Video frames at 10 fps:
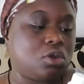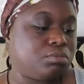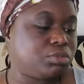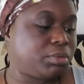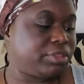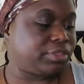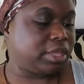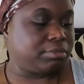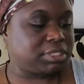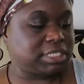comes with
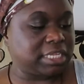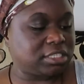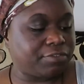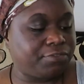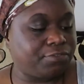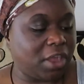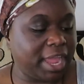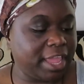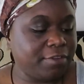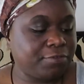um, sets of
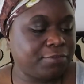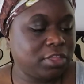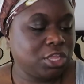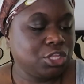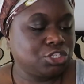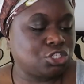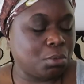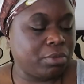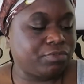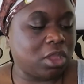five.
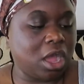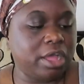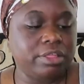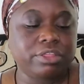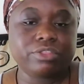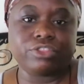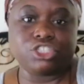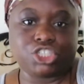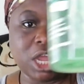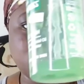So we've got
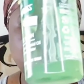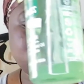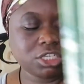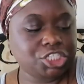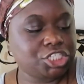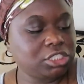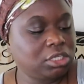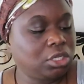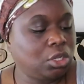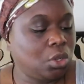the gel wash,
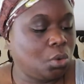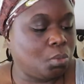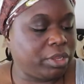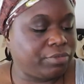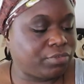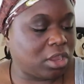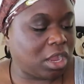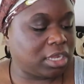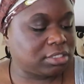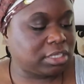We've
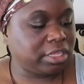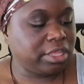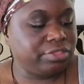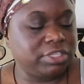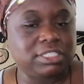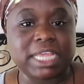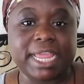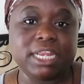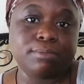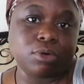got the
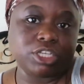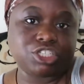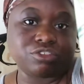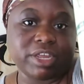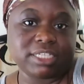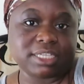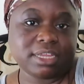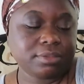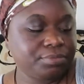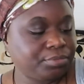daily
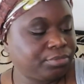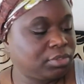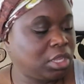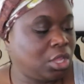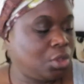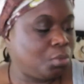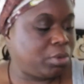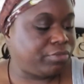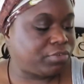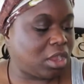moisturizer.
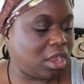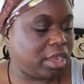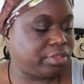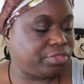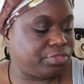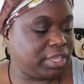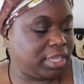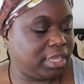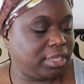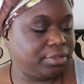We've got
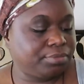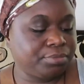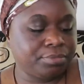the